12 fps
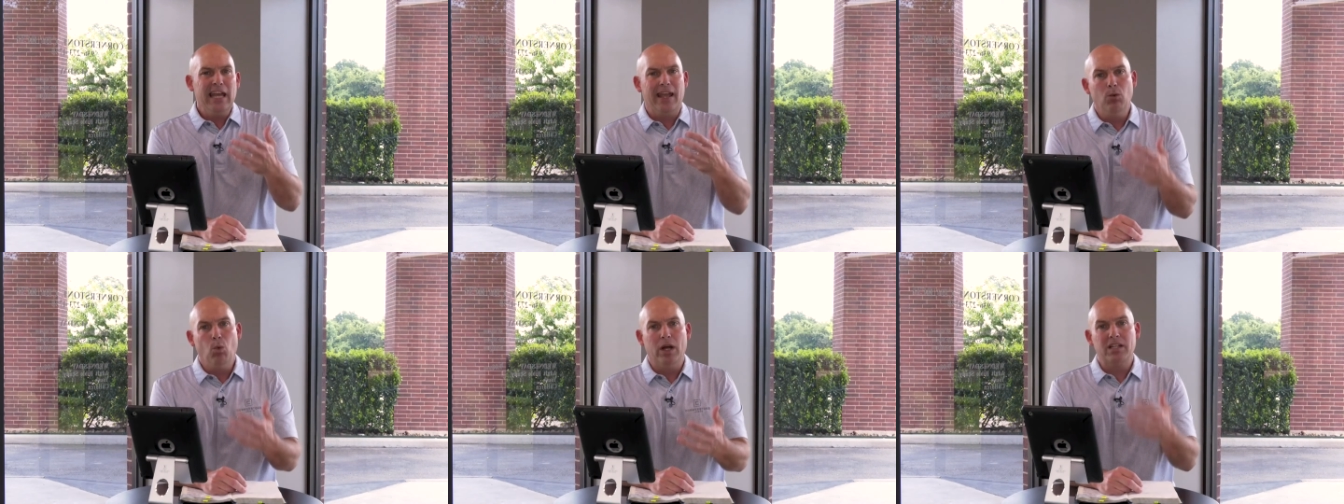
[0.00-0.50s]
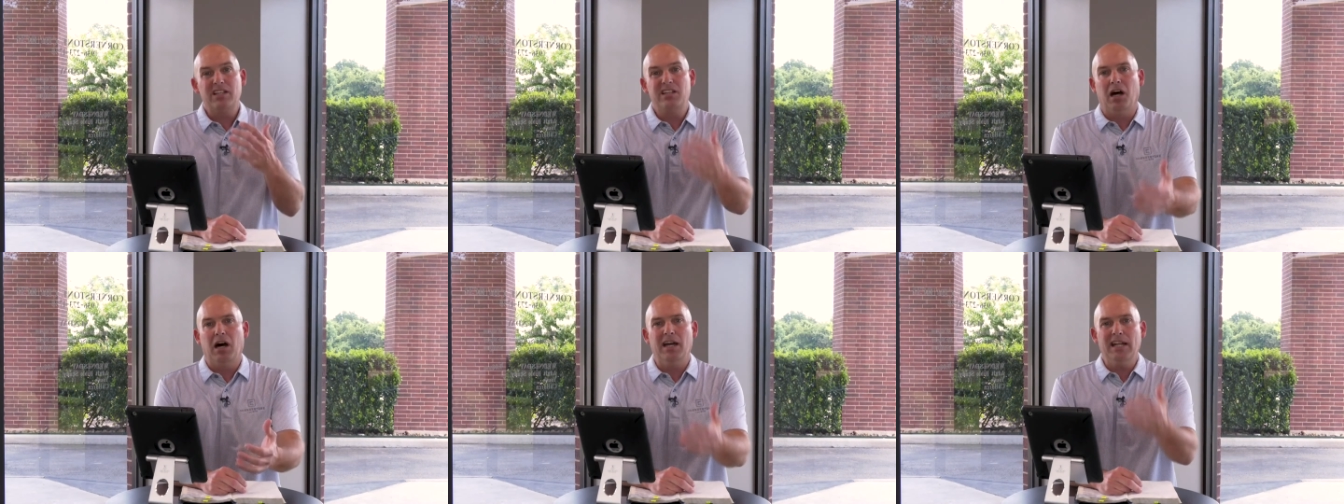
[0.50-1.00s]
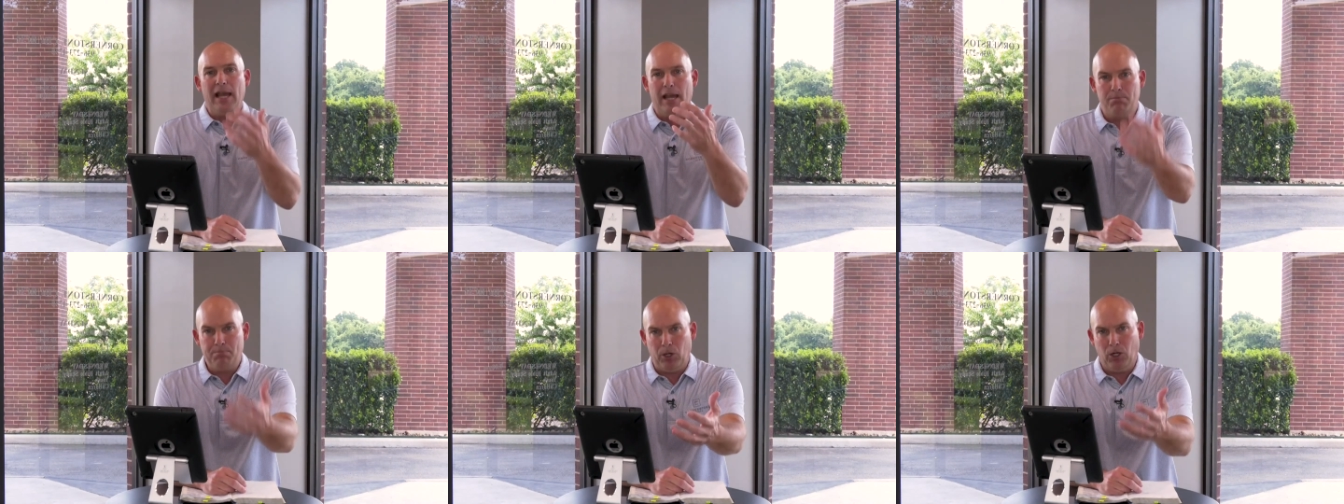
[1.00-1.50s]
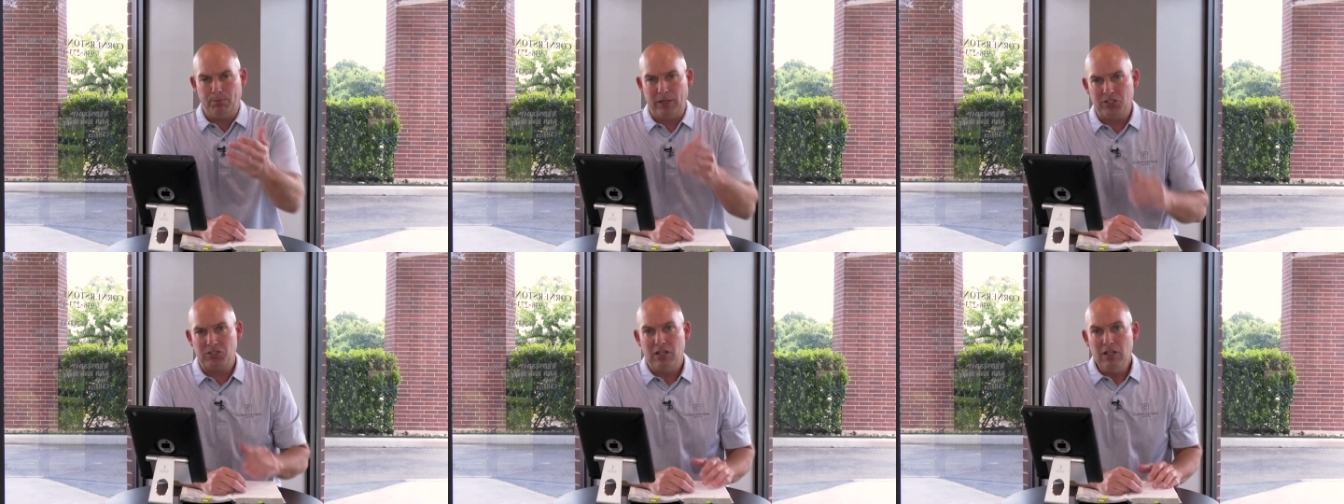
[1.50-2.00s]
in what God had
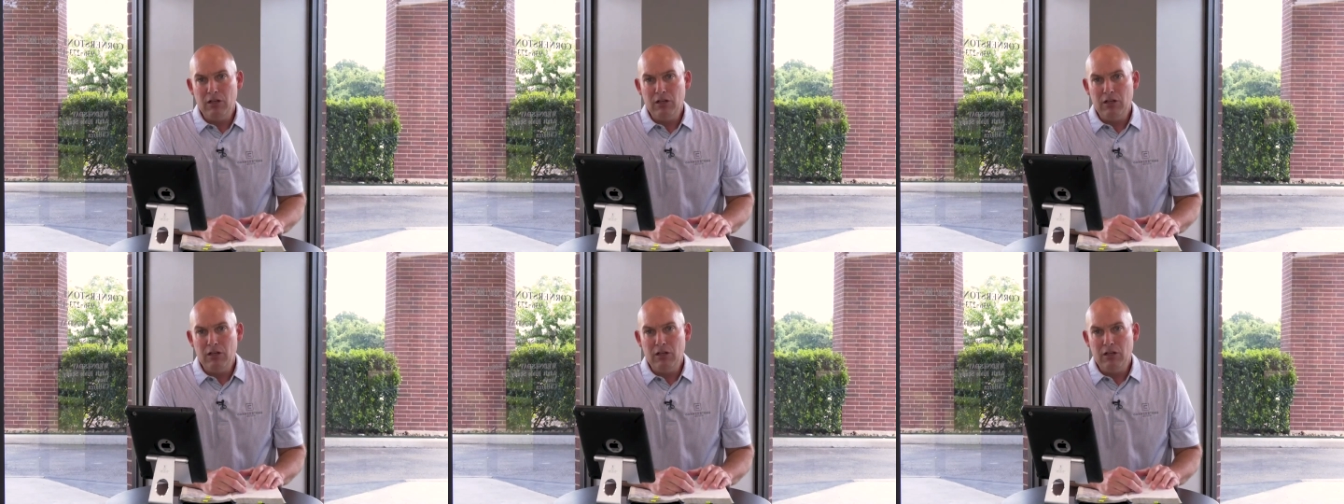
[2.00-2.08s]
purposed